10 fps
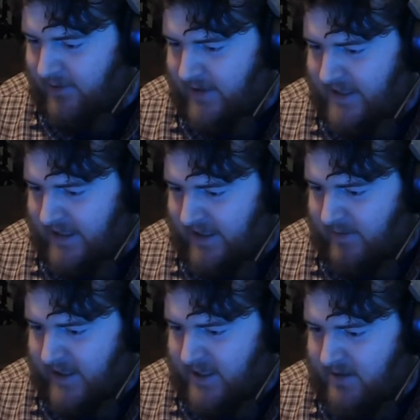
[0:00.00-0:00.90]
is a little
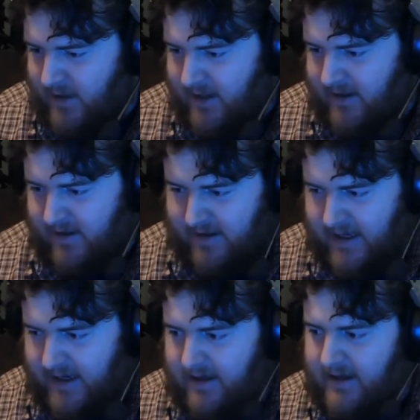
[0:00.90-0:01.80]
bit smaller
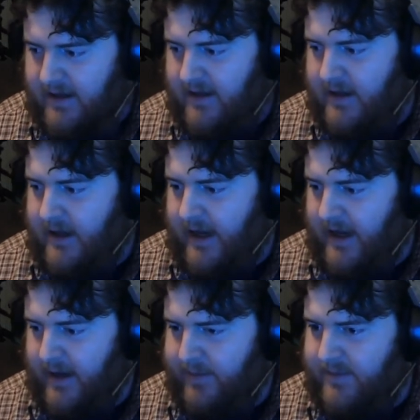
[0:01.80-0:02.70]
than
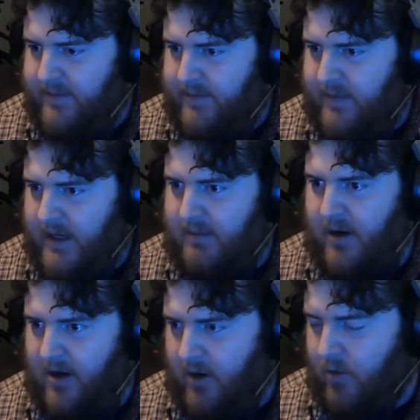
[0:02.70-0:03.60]
um,
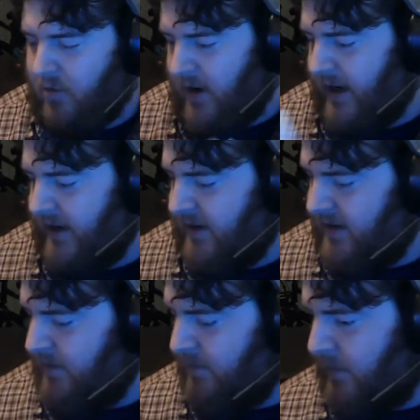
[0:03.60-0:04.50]
Imaro 1,
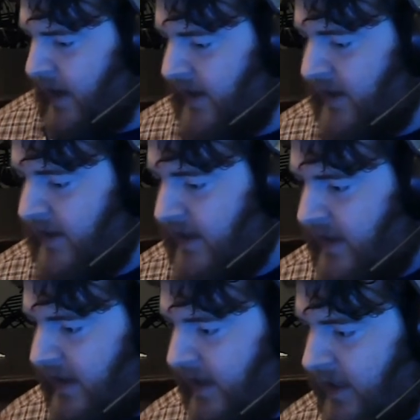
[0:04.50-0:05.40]
but
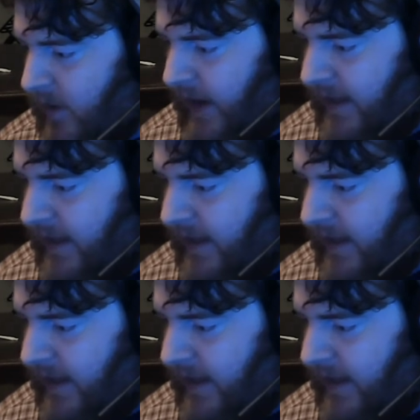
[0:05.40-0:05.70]
anyway,